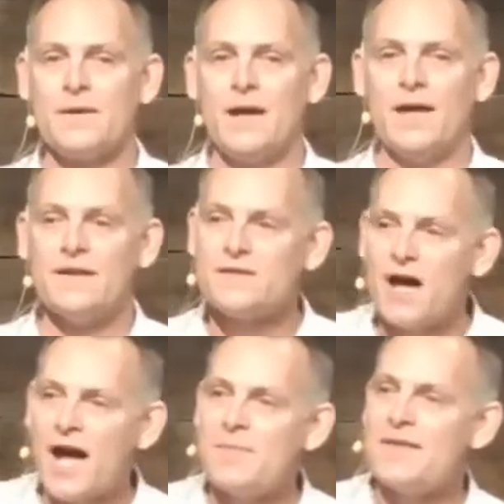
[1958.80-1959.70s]
And the
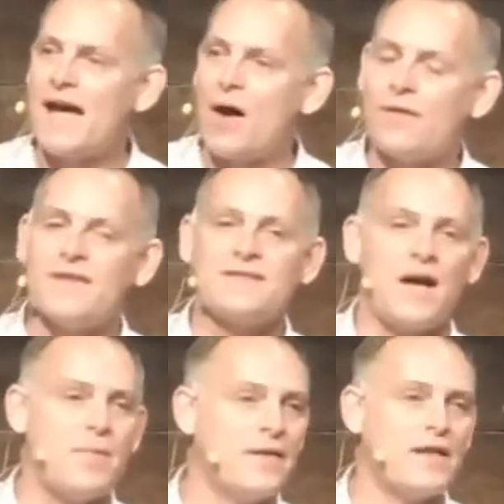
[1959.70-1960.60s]
time and the hour that's
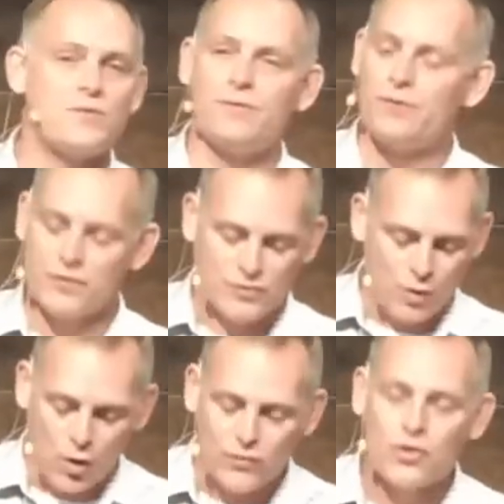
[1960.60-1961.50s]
coming, that's referred
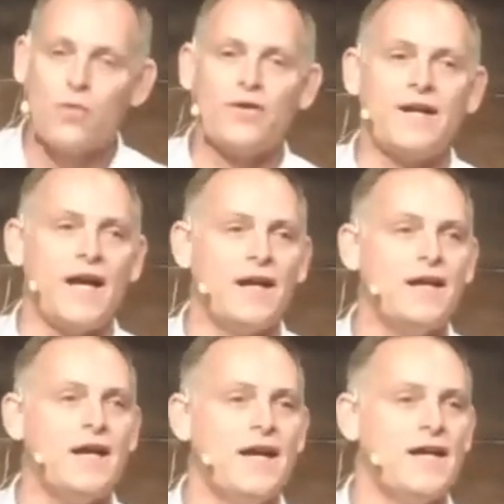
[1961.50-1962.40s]
to over and over again,
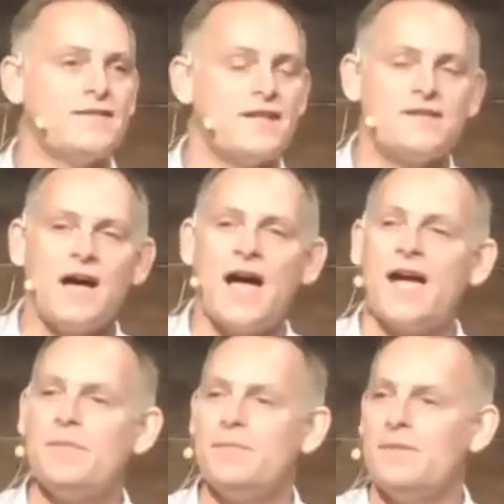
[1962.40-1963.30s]
is the
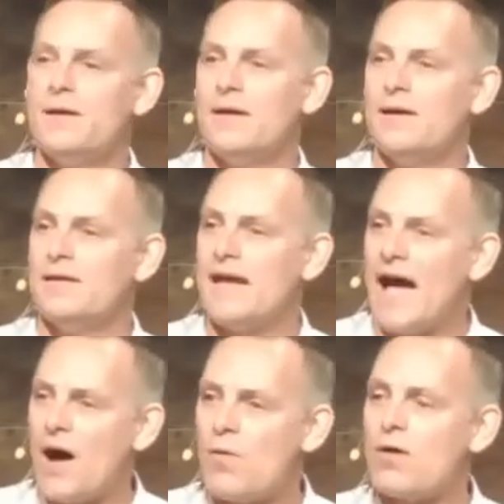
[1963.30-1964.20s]
time, the
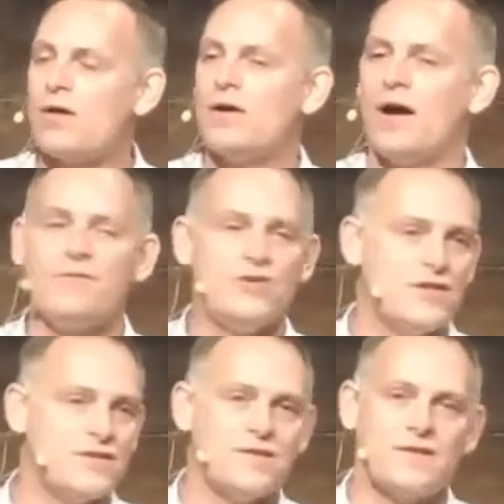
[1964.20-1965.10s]
hour of
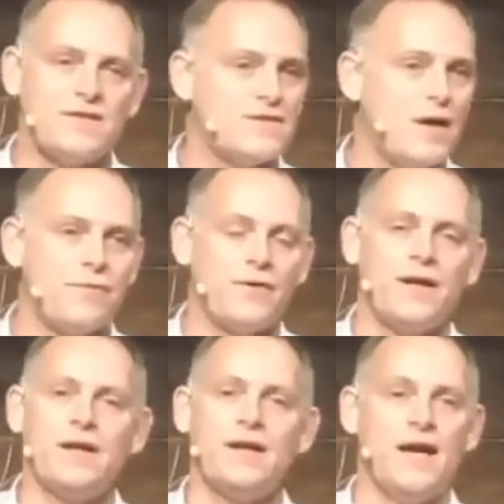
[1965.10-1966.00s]
Jesus'
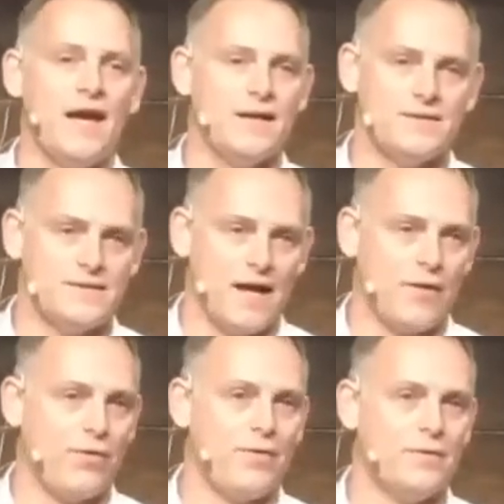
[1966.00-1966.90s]
suffering and his death.